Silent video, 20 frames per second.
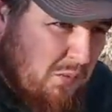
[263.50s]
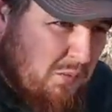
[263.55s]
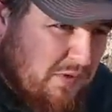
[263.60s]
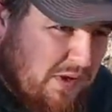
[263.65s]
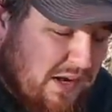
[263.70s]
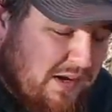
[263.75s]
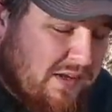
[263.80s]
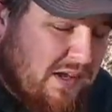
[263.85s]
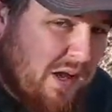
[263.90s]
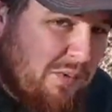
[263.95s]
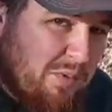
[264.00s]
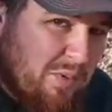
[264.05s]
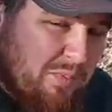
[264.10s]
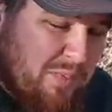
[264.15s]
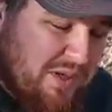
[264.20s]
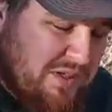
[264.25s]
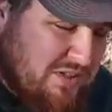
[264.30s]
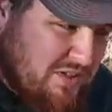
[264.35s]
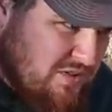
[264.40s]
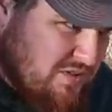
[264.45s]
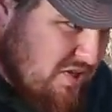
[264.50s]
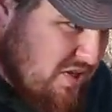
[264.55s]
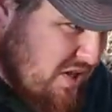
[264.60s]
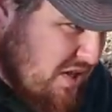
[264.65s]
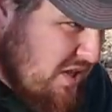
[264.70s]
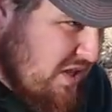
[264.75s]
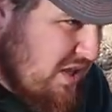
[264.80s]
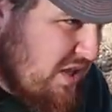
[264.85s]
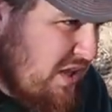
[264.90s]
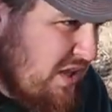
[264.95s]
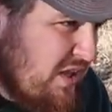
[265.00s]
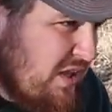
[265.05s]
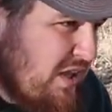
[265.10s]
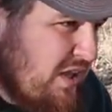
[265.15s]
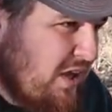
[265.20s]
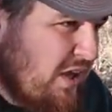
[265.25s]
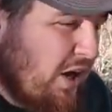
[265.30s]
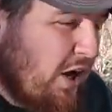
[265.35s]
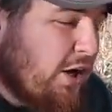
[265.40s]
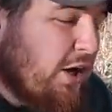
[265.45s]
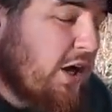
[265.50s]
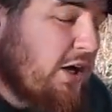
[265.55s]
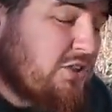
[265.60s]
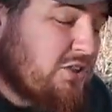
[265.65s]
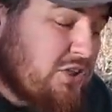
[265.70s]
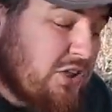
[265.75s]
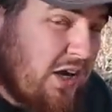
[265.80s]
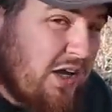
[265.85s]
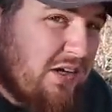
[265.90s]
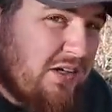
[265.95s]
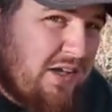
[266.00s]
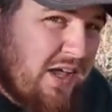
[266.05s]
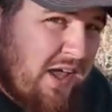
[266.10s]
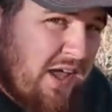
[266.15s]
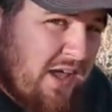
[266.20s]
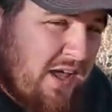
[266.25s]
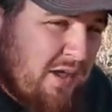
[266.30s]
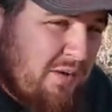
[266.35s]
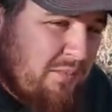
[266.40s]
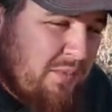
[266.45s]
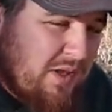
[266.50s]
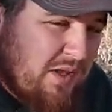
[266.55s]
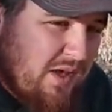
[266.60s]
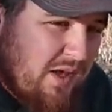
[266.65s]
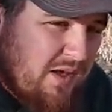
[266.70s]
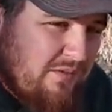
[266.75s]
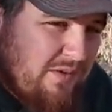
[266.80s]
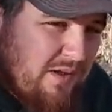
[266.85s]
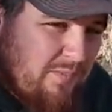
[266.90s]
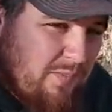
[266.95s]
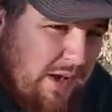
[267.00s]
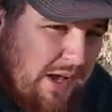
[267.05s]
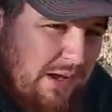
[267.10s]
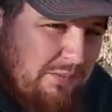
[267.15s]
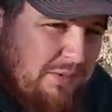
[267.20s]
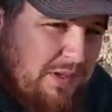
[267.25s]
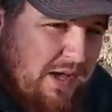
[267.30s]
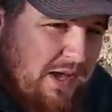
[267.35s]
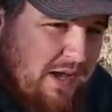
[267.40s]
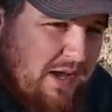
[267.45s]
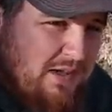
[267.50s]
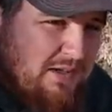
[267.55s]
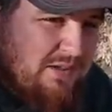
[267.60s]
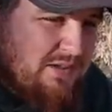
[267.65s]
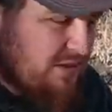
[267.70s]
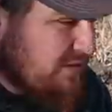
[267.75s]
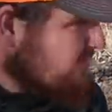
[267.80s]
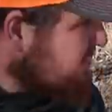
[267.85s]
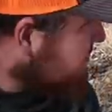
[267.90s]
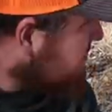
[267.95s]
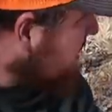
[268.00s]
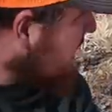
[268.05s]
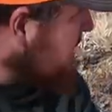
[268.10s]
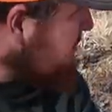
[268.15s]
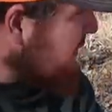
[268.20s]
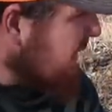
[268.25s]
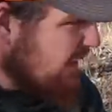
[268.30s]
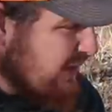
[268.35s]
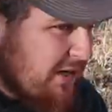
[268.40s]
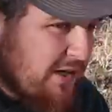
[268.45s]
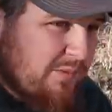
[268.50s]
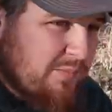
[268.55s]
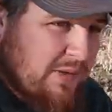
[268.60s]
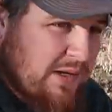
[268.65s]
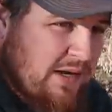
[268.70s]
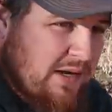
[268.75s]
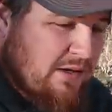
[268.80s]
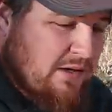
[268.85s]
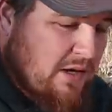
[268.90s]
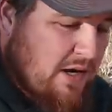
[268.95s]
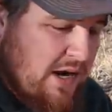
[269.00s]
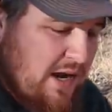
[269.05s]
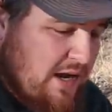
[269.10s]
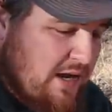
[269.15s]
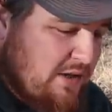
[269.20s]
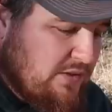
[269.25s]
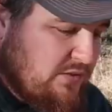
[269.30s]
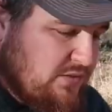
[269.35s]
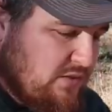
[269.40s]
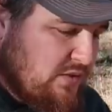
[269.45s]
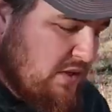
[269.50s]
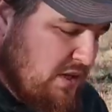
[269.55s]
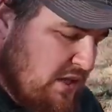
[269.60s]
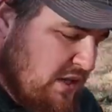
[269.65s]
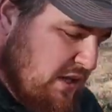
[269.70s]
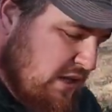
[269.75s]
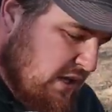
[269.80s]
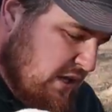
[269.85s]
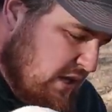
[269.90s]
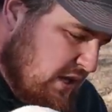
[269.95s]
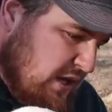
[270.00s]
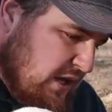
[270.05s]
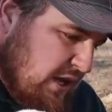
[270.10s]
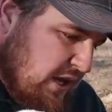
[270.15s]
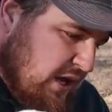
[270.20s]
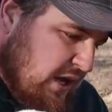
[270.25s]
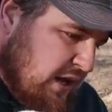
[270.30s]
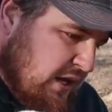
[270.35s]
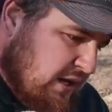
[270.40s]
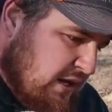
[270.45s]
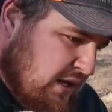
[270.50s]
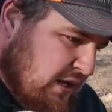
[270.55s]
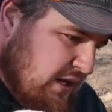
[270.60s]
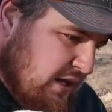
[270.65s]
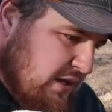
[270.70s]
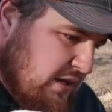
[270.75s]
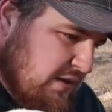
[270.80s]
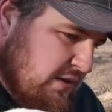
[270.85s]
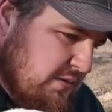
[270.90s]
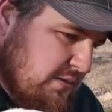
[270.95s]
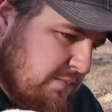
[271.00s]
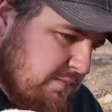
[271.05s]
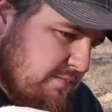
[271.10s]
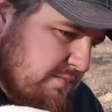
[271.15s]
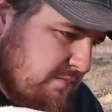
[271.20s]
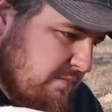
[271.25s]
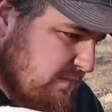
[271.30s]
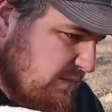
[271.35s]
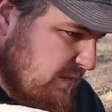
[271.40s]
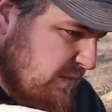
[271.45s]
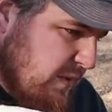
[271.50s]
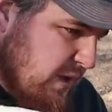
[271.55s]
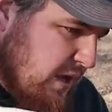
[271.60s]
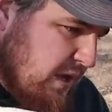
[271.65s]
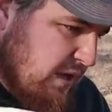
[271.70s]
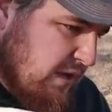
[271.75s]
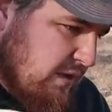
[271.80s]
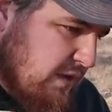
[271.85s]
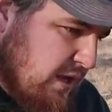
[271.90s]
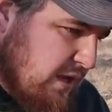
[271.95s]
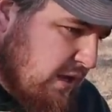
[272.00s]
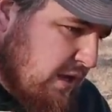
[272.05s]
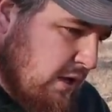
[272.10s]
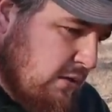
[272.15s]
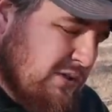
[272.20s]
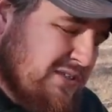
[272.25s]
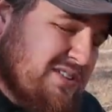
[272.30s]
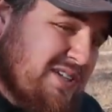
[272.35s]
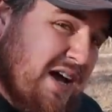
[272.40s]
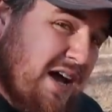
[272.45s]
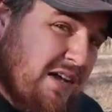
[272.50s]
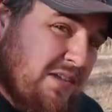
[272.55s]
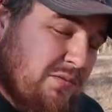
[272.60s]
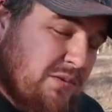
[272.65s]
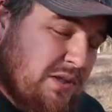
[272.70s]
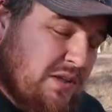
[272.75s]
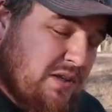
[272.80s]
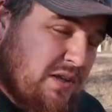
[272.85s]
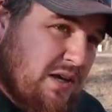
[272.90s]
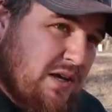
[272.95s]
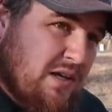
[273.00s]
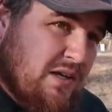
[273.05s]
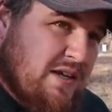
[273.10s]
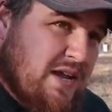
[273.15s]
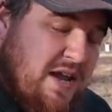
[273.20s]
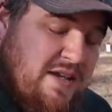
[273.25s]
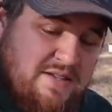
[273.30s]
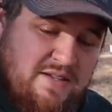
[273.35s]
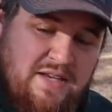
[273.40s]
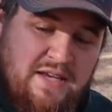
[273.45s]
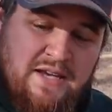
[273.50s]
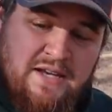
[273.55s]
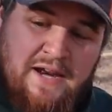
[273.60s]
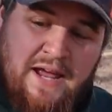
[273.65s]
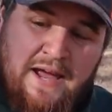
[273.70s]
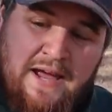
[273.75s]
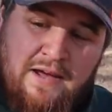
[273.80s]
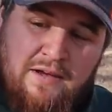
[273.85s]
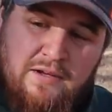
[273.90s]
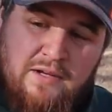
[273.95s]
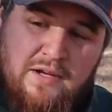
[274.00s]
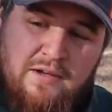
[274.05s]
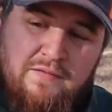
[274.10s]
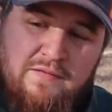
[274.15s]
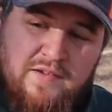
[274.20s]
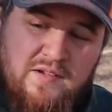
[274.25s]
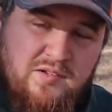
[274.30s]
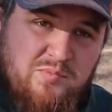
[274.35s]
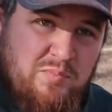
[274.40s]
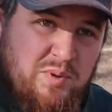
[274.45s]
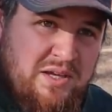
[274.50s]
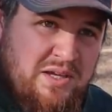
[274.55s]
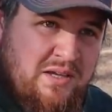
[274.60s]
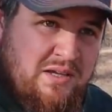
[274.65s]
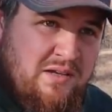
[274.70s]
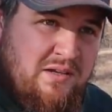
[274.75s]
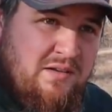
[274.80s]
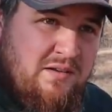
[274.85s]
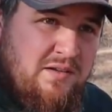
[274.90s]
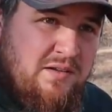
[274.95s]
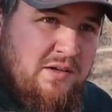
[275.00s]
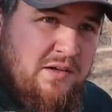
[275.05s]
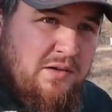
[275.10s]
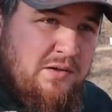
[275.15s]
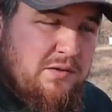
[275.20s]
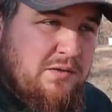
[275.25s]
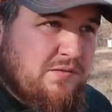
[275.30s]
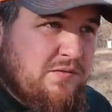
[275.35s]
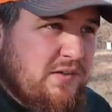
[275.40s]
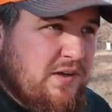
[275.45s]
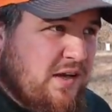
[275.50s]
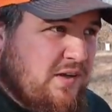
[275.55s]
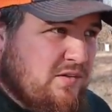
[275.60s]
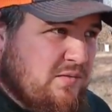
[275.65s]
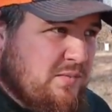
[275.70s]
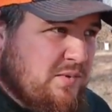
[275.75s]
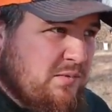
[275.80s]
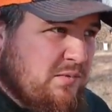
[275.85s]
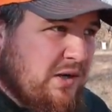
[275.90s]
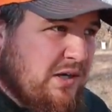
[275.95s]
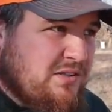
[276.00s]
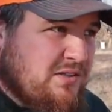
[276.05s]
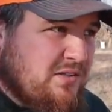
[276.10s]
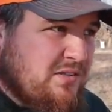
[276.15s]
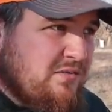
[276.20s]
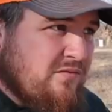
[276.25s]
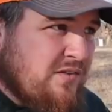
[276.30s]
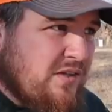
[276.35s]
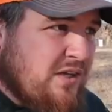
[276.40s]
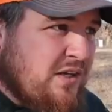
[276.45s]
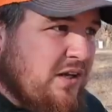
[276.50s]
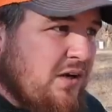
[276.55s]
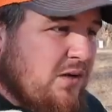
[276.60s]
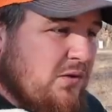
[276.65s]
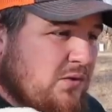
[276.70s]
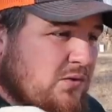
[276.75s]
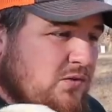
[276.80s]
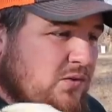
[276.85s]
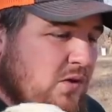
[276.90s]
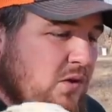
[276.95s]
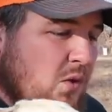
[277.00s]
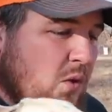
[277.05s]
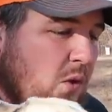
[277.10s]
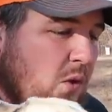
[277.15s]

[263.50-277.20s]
We got a couple pictures on our trail cam of a bobcat just right back here behind our house. And uh, it, it coincides with uh, Daisy getting out of this pen. You know, if you guys have been watching the videos,